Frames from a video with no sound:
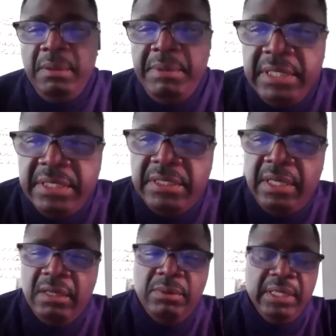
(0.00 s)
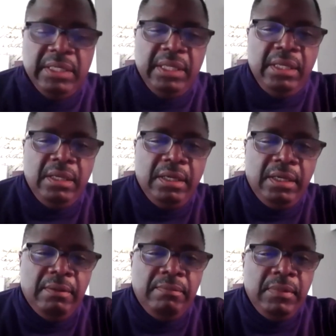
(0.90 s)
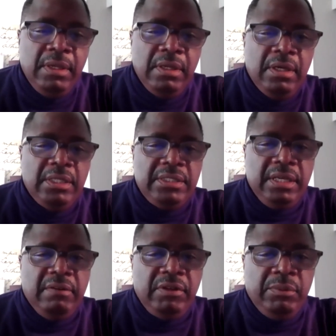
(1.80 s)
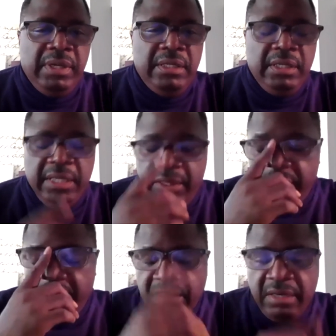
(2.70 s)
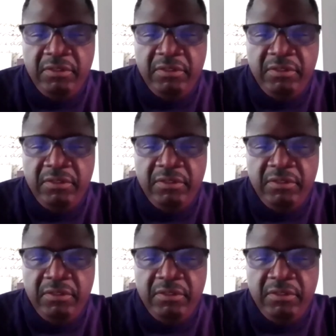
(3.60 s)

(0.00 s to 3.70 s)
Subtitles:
let me just say quickly to everyone, again, thanks